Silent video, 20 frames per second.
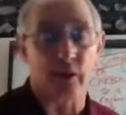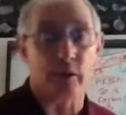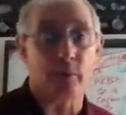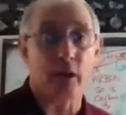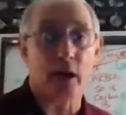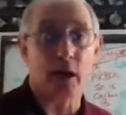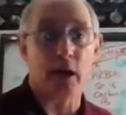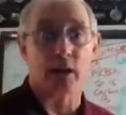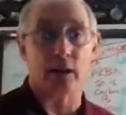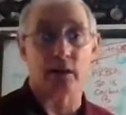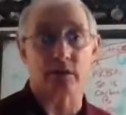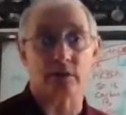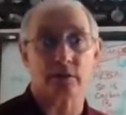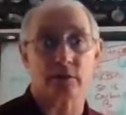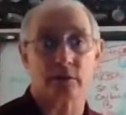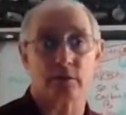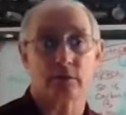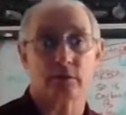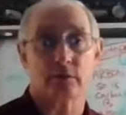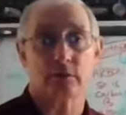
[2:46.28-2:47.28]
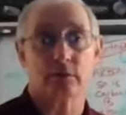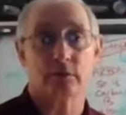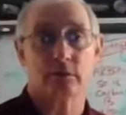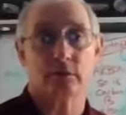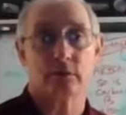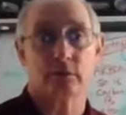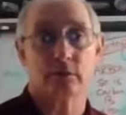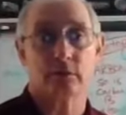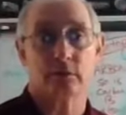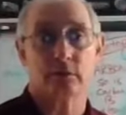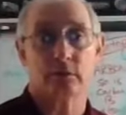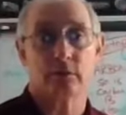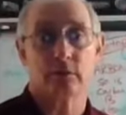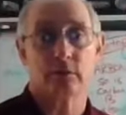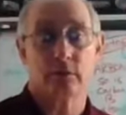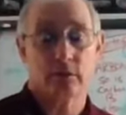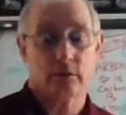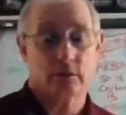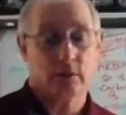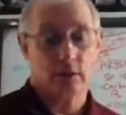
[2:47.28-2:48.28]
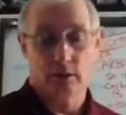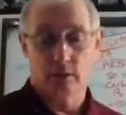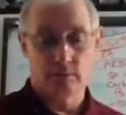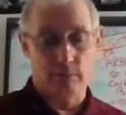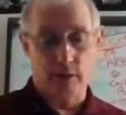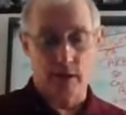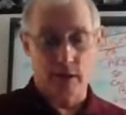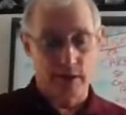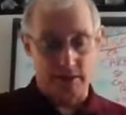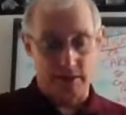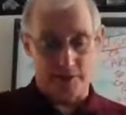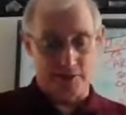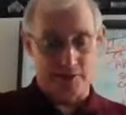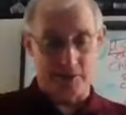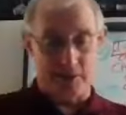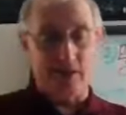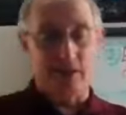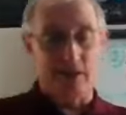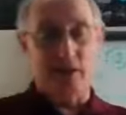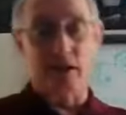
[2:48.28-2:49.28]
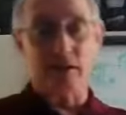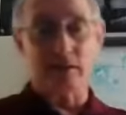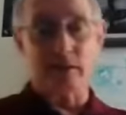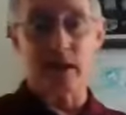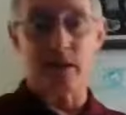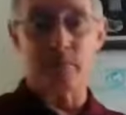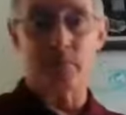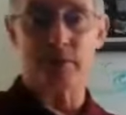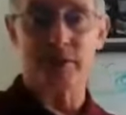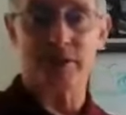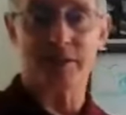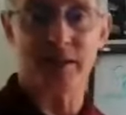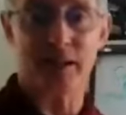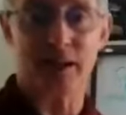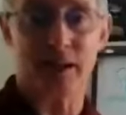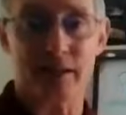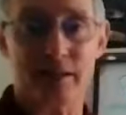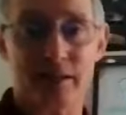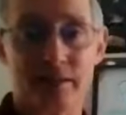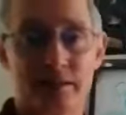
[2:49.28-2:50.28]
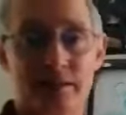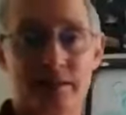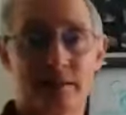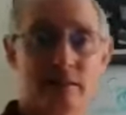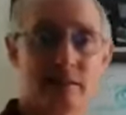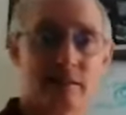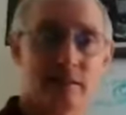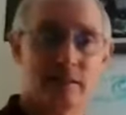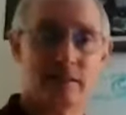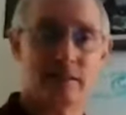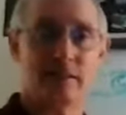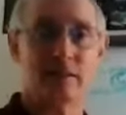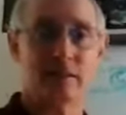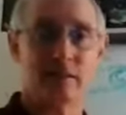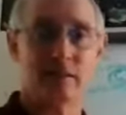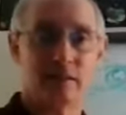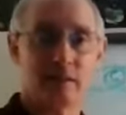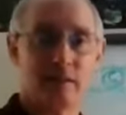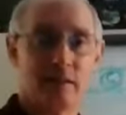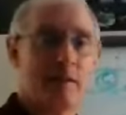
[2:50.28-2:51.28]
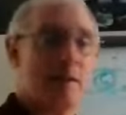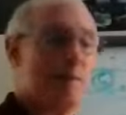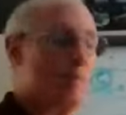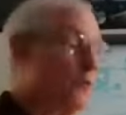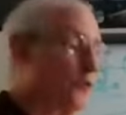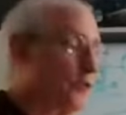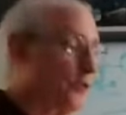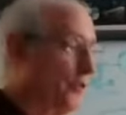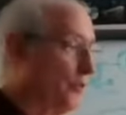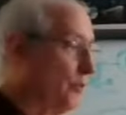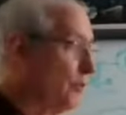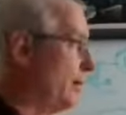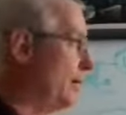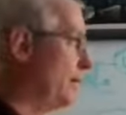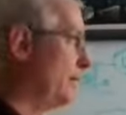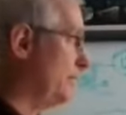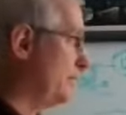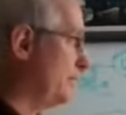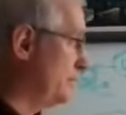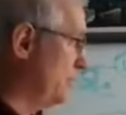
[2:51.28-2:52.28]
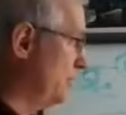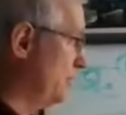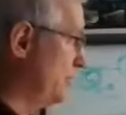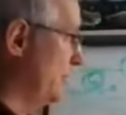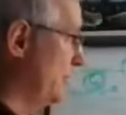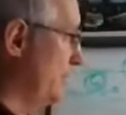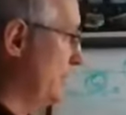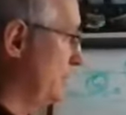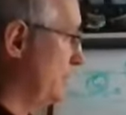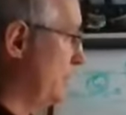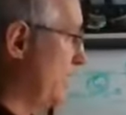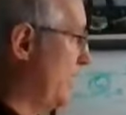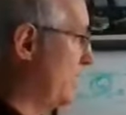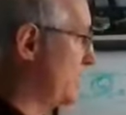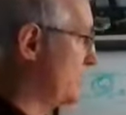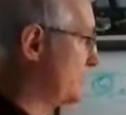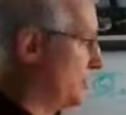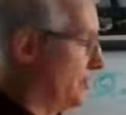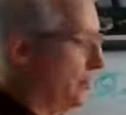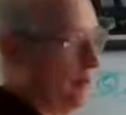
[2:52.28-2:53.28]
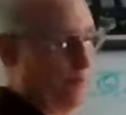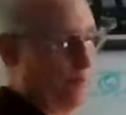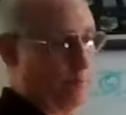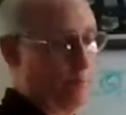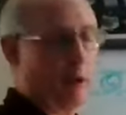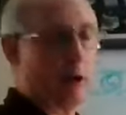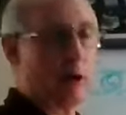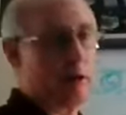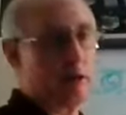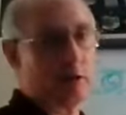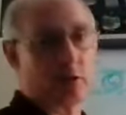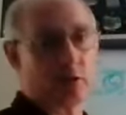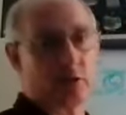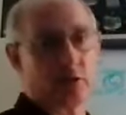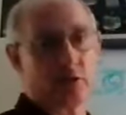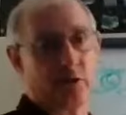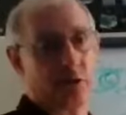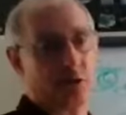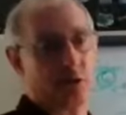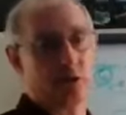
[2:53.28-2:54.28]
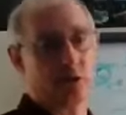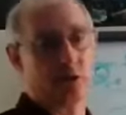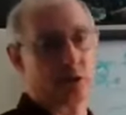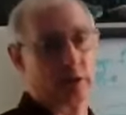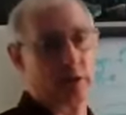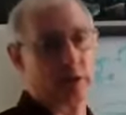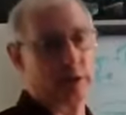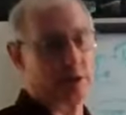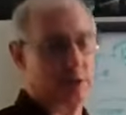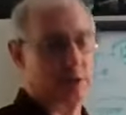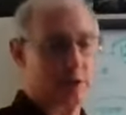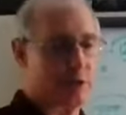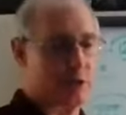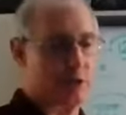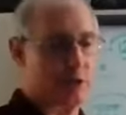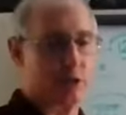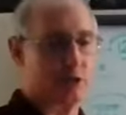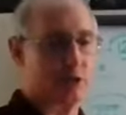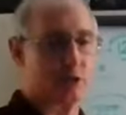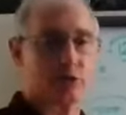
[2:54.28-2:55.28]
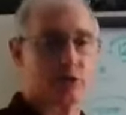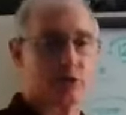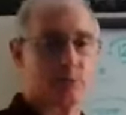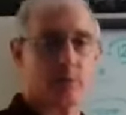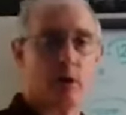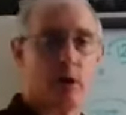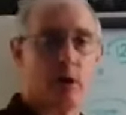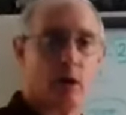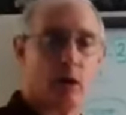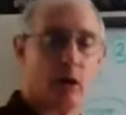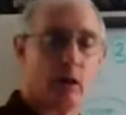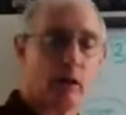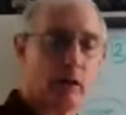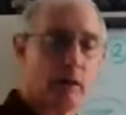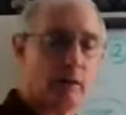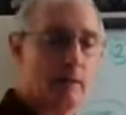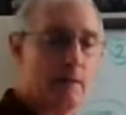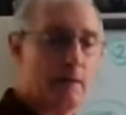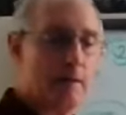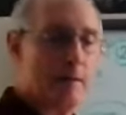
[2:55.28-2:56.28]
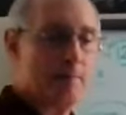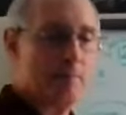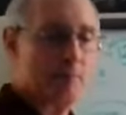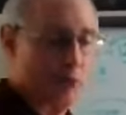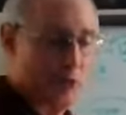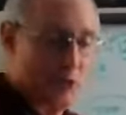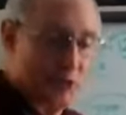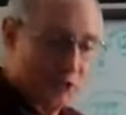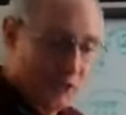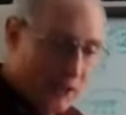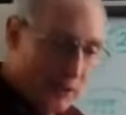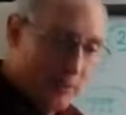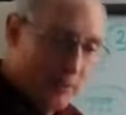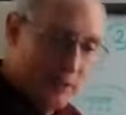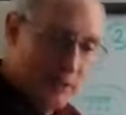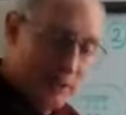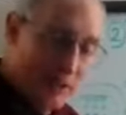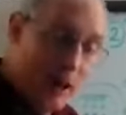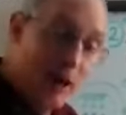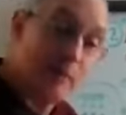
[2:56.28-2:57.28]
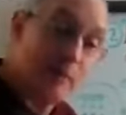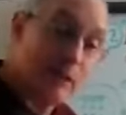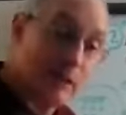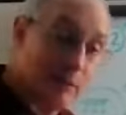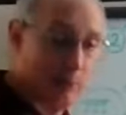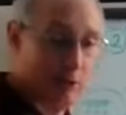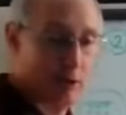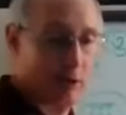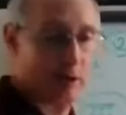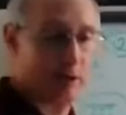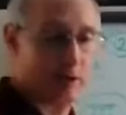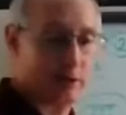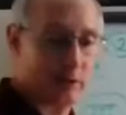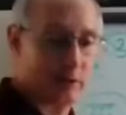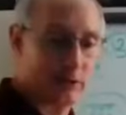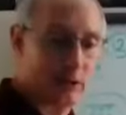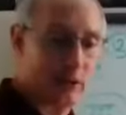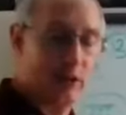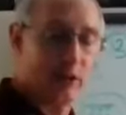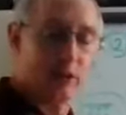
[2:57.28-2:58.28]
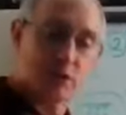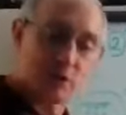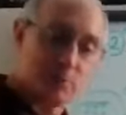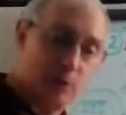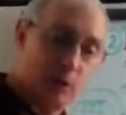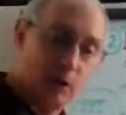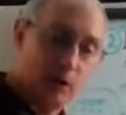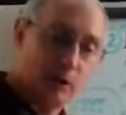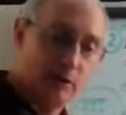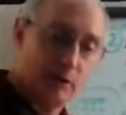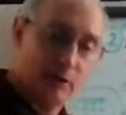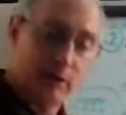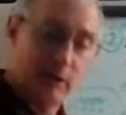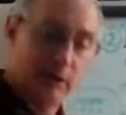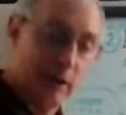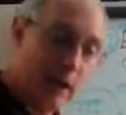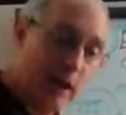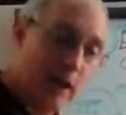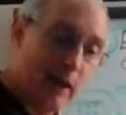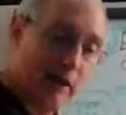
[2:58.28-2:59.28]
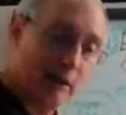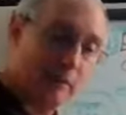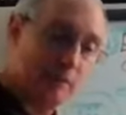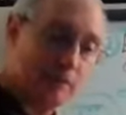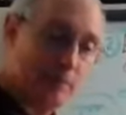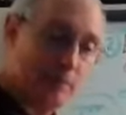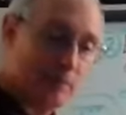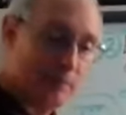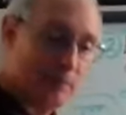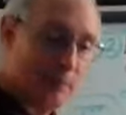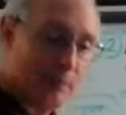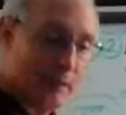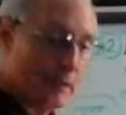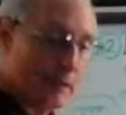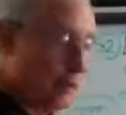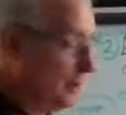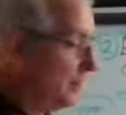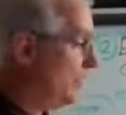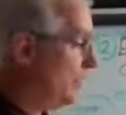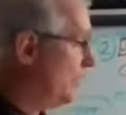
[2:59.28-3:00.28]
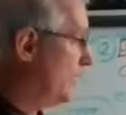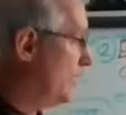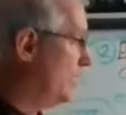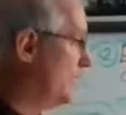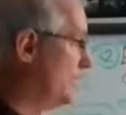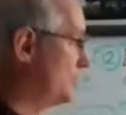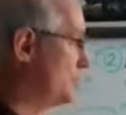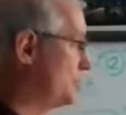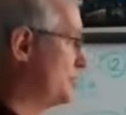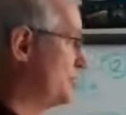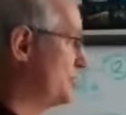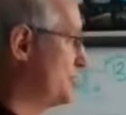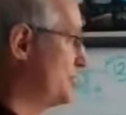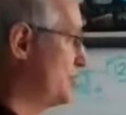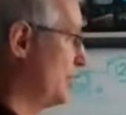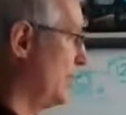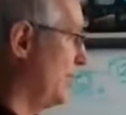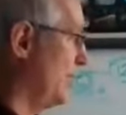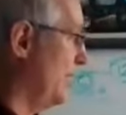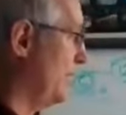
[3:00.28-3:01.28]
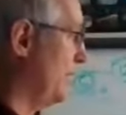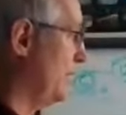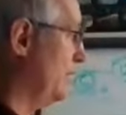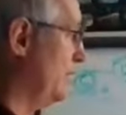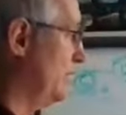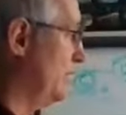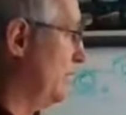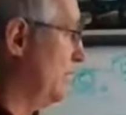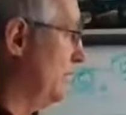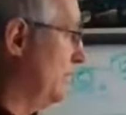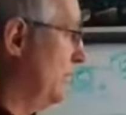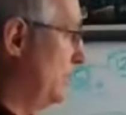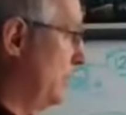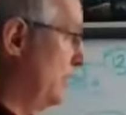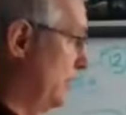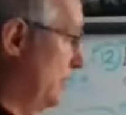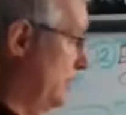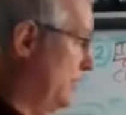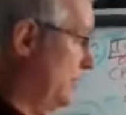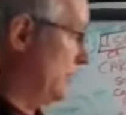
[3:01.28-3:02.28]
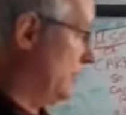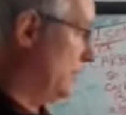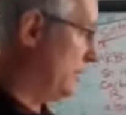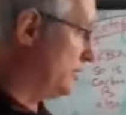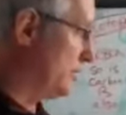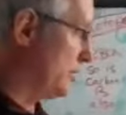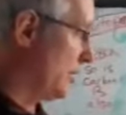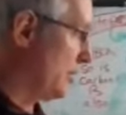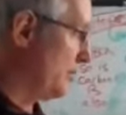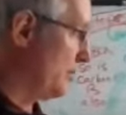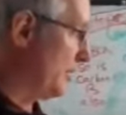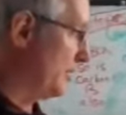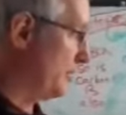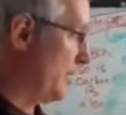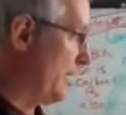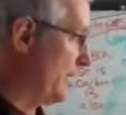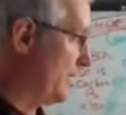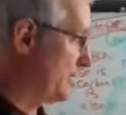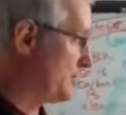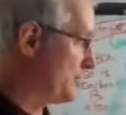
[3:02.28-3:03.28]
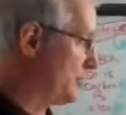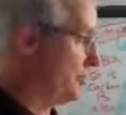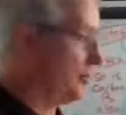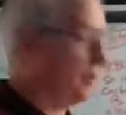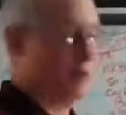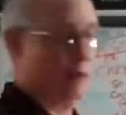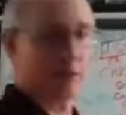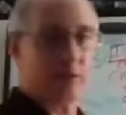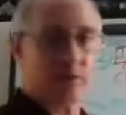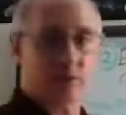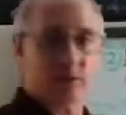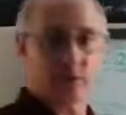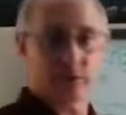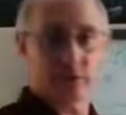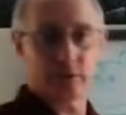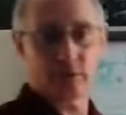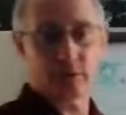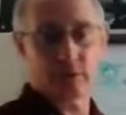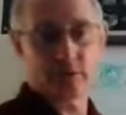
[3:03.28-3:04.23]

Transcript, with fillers: on a balance. Balances are not that precise. So the way they do the mass of particles in the nucleus, since they're so small, they're subatomic particles, smaller than an atom, is to say atomic mass units,